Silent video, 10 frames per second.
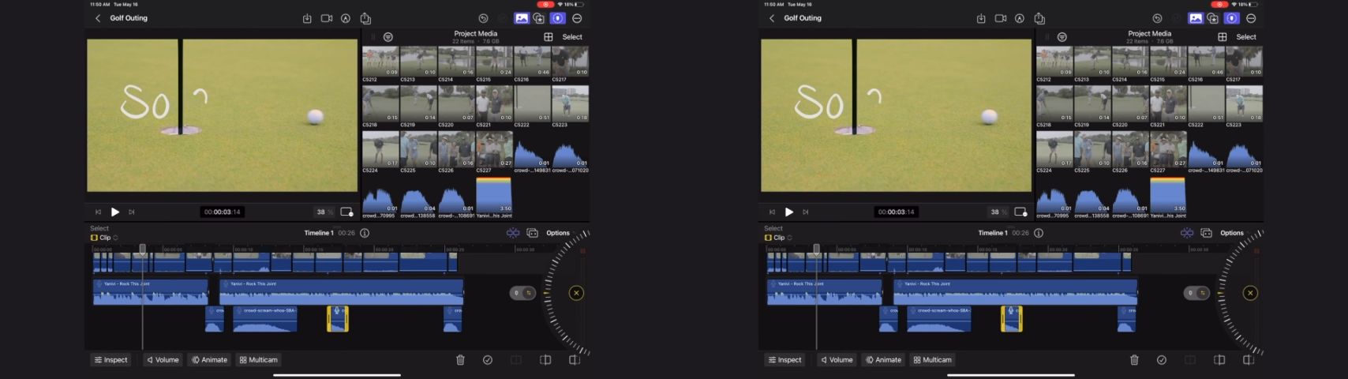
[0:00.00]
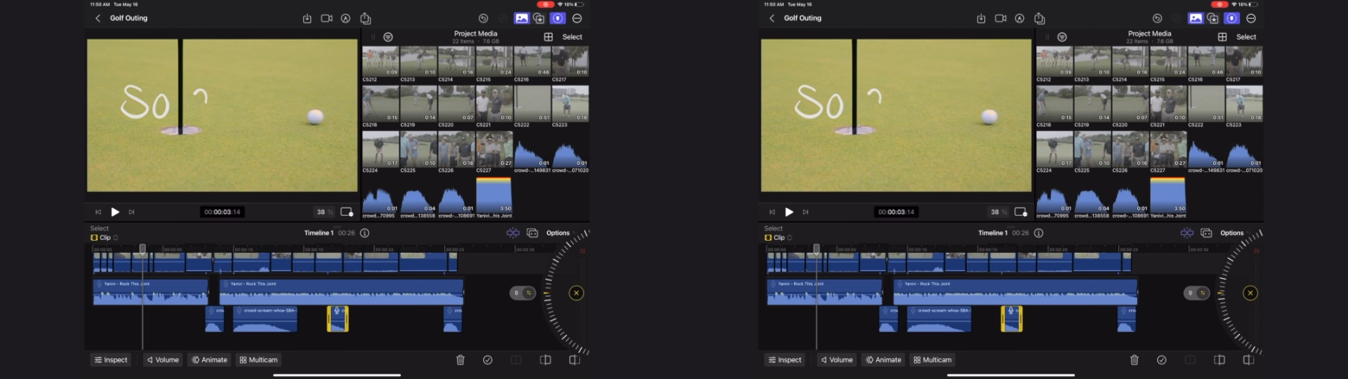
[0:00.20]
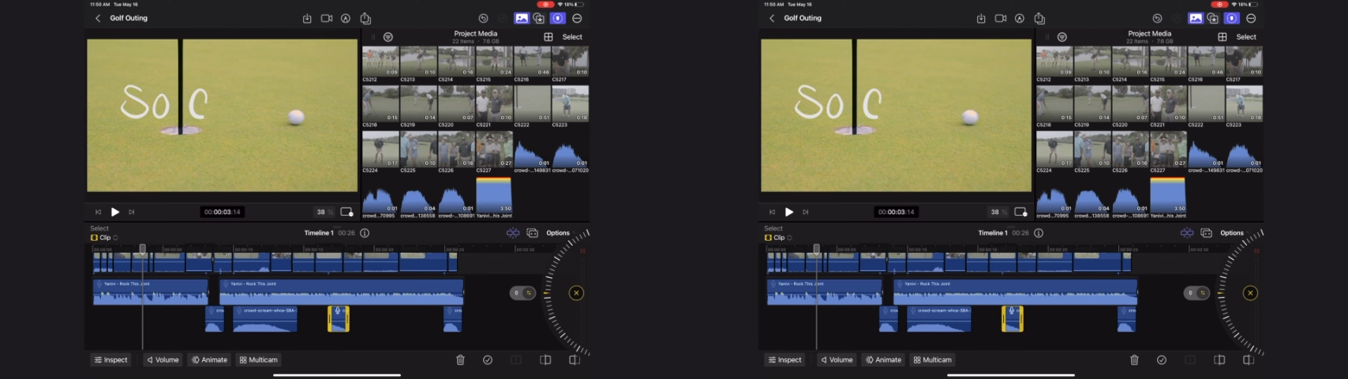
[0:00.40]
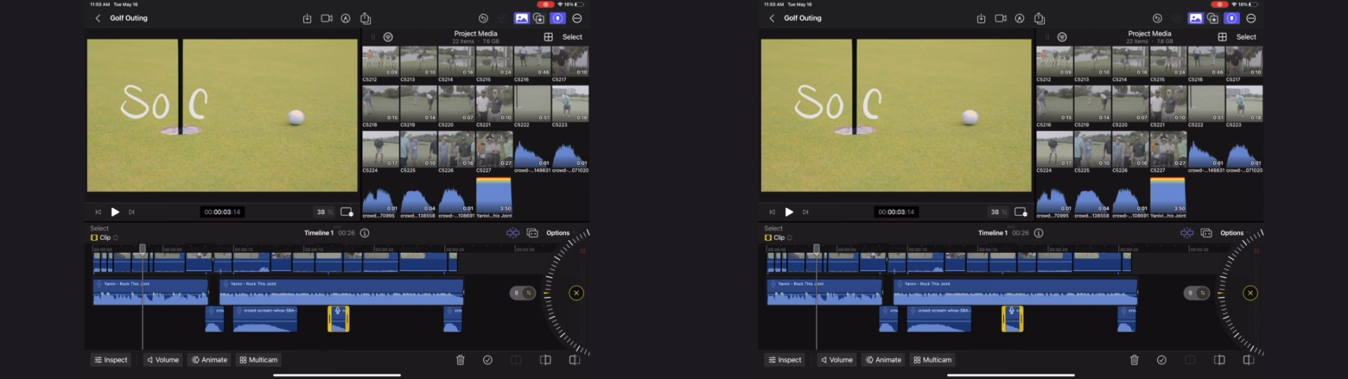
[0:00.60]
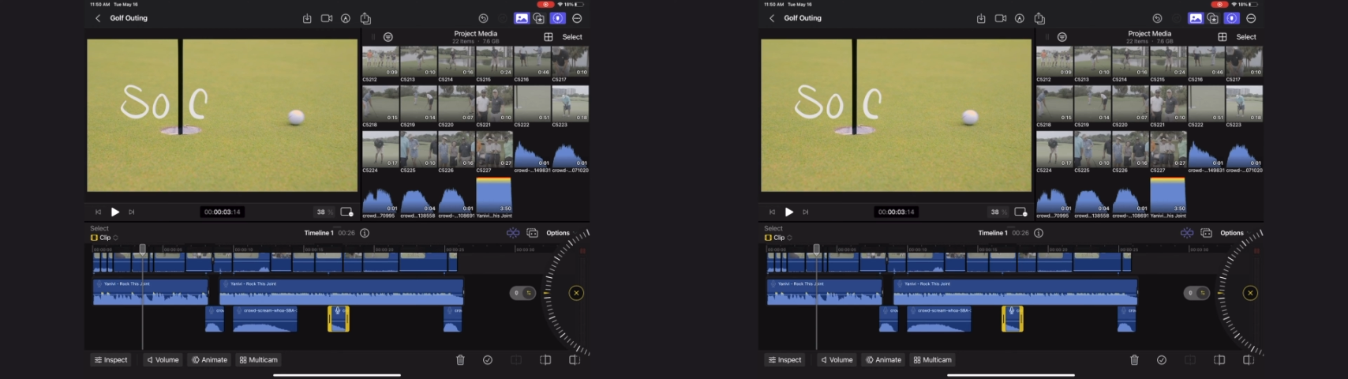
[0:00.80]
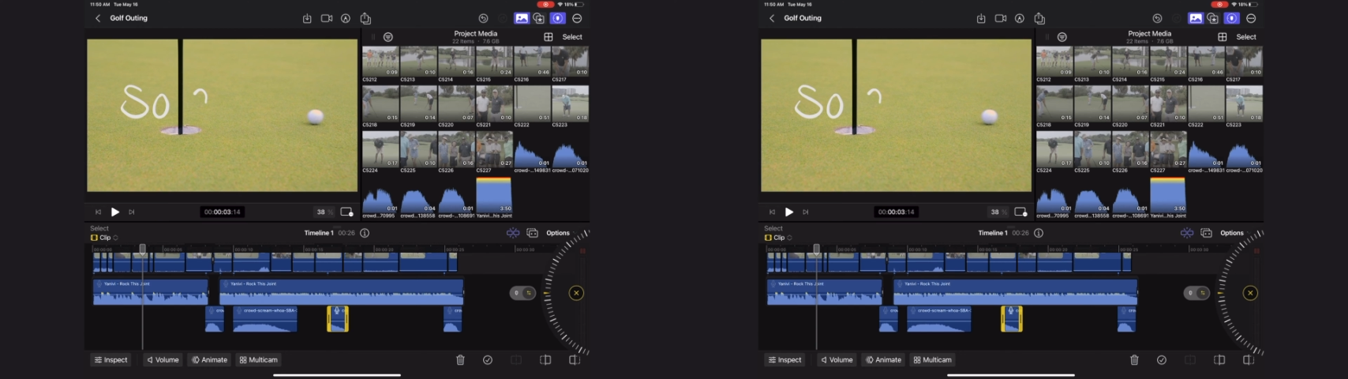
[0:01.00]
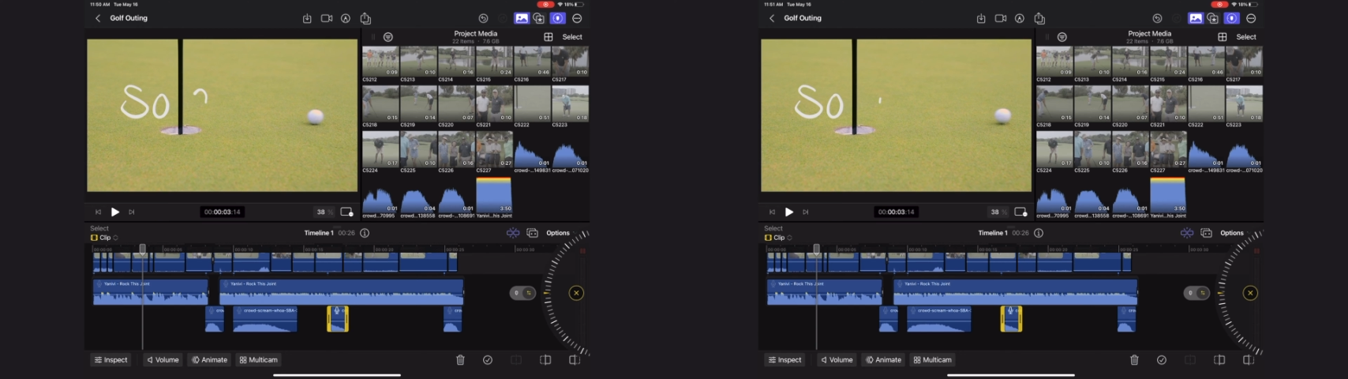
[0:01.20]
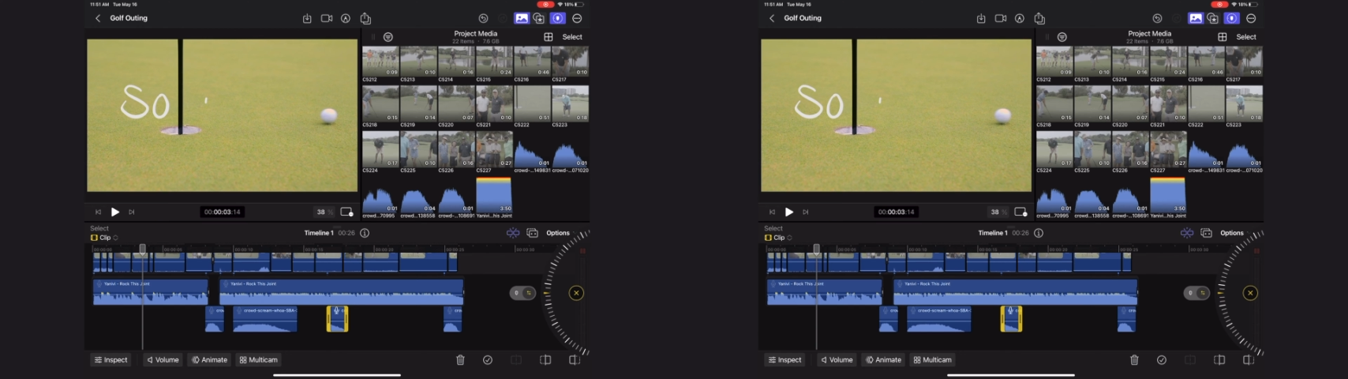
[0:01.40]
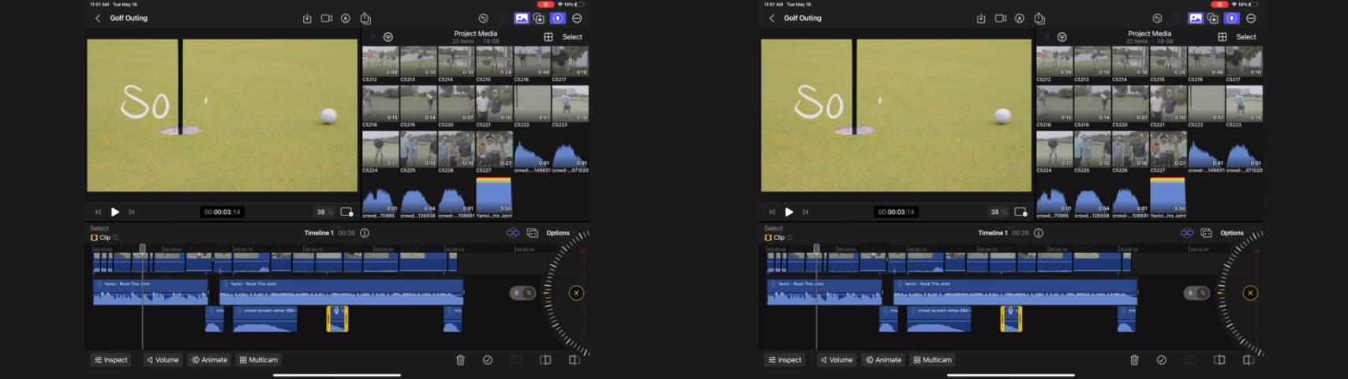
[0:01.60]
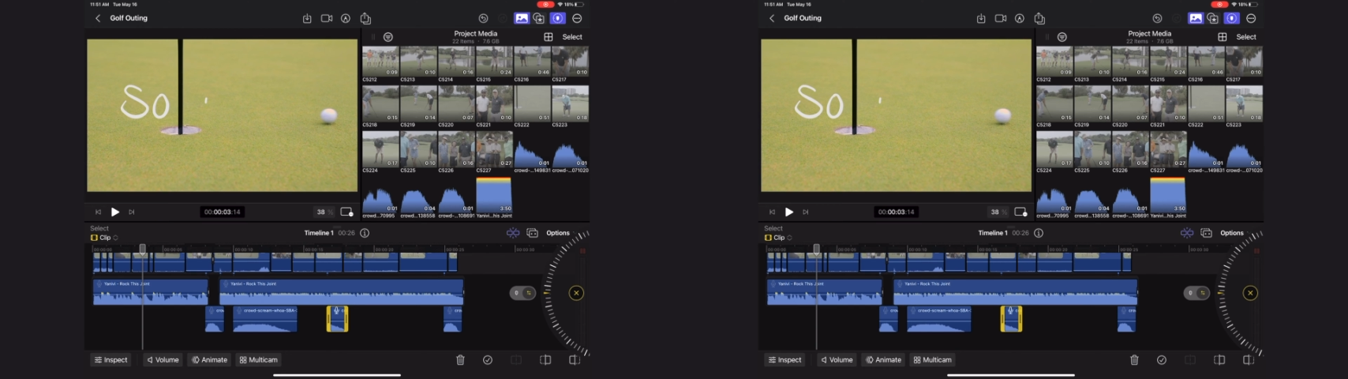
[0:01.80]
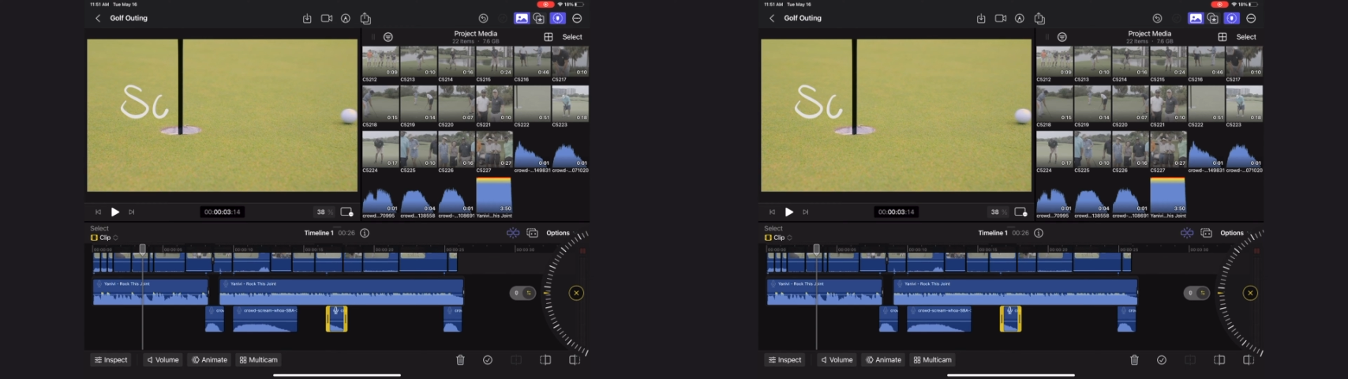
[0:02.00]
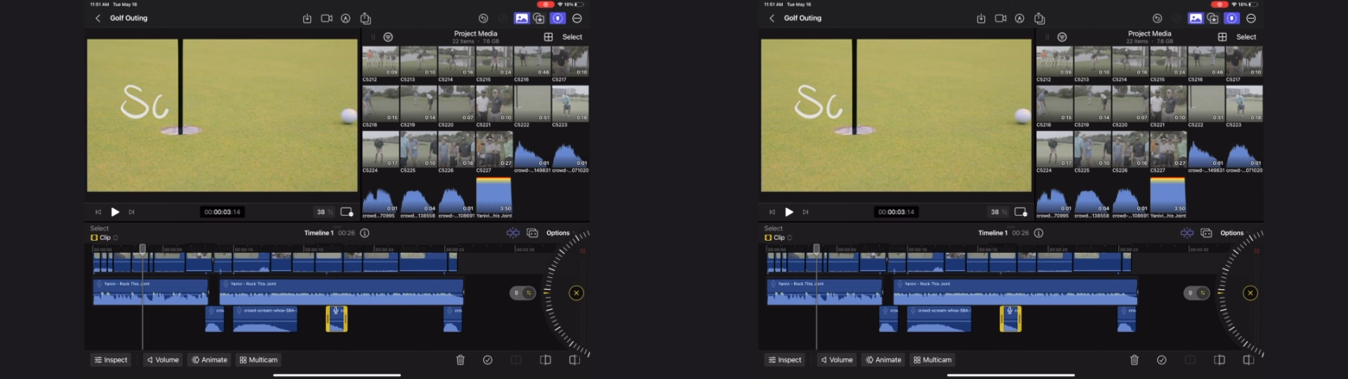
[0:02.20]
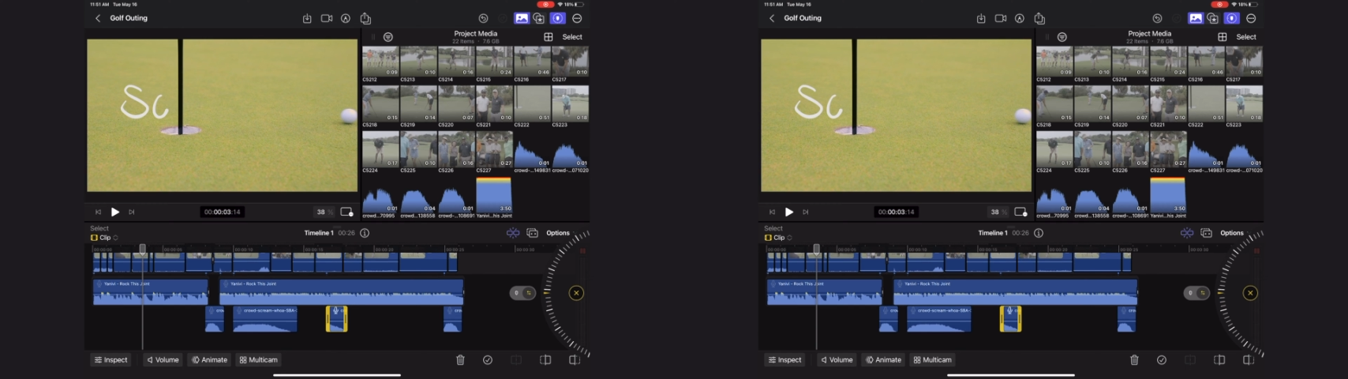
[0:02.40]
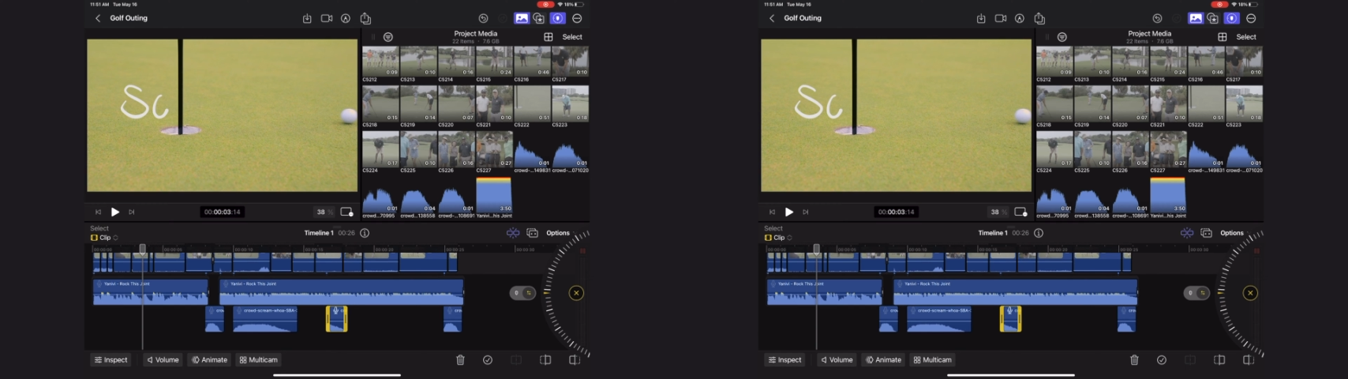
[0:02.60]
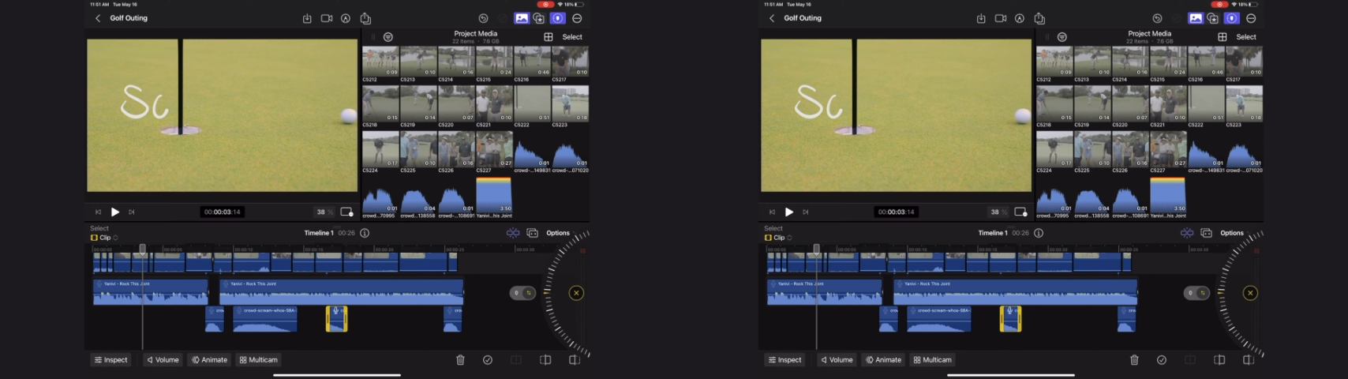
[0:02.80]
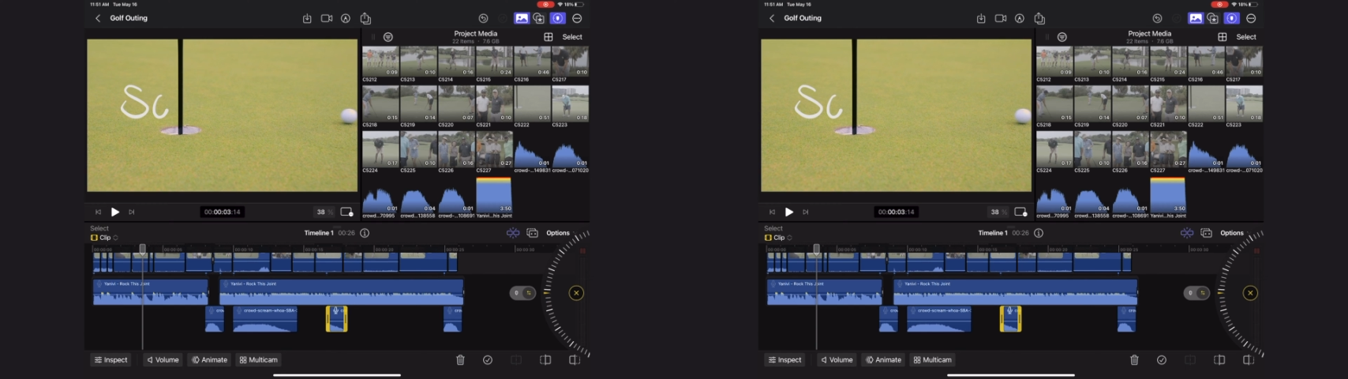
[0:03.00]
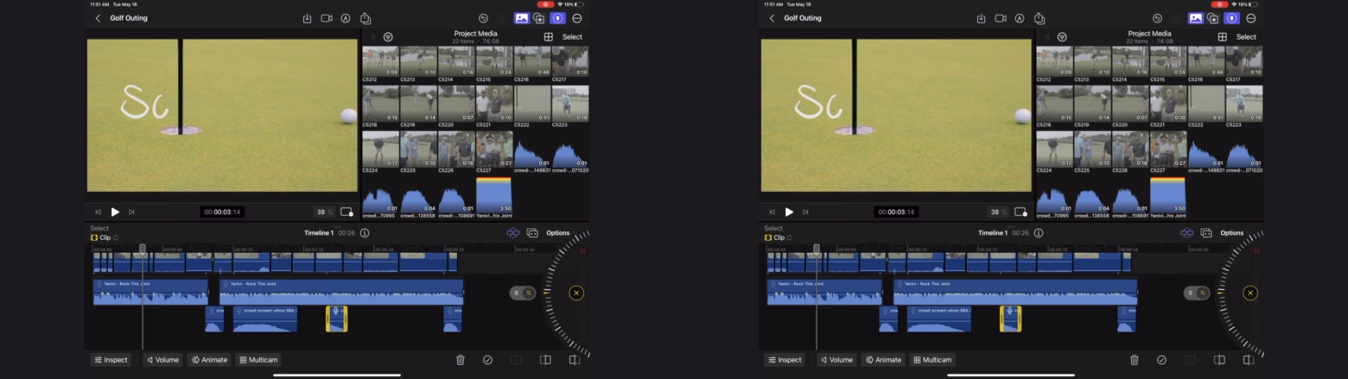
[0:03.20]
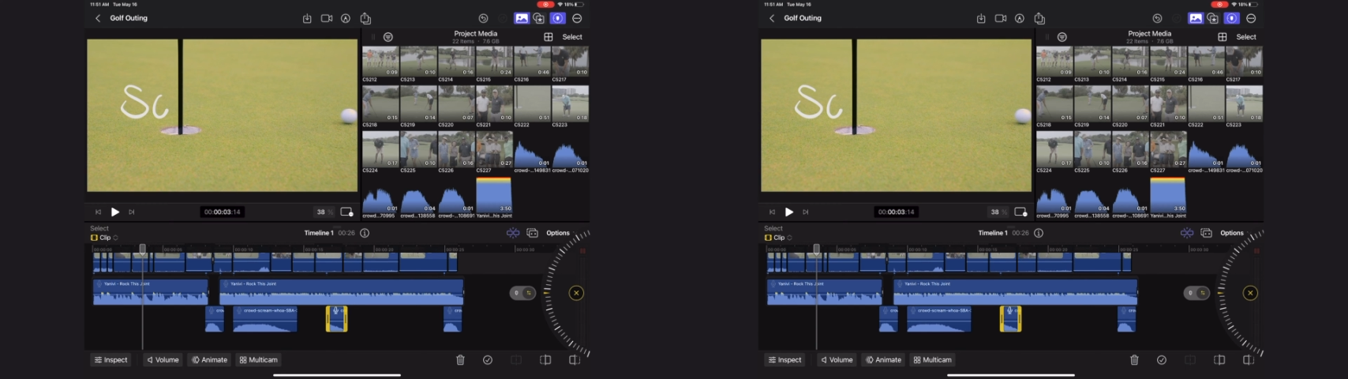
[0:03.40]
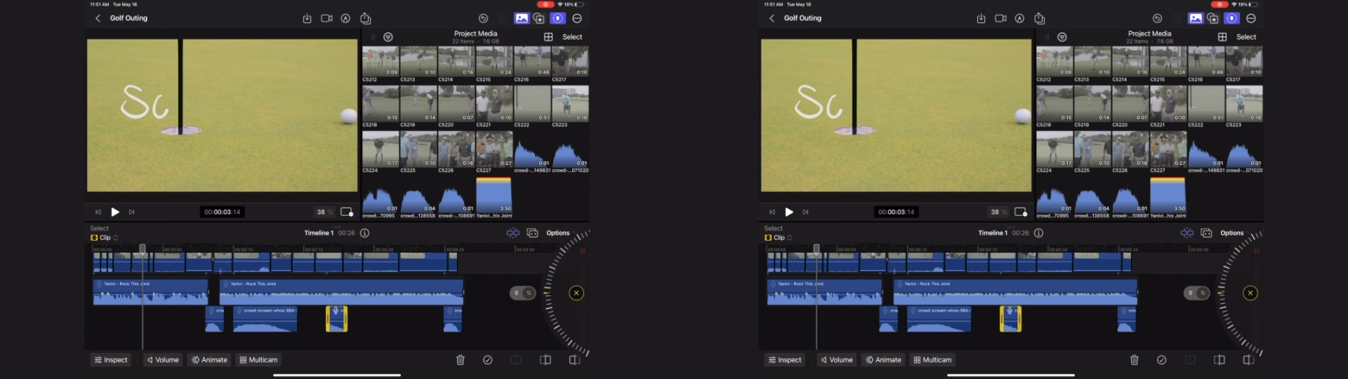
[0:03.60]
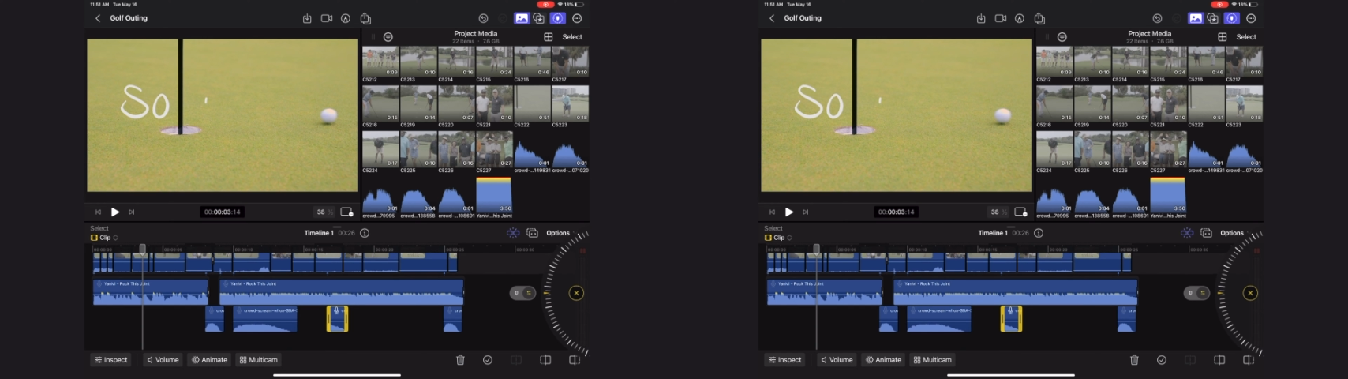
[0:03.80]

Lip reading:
No face is visible, so there are no lips to read.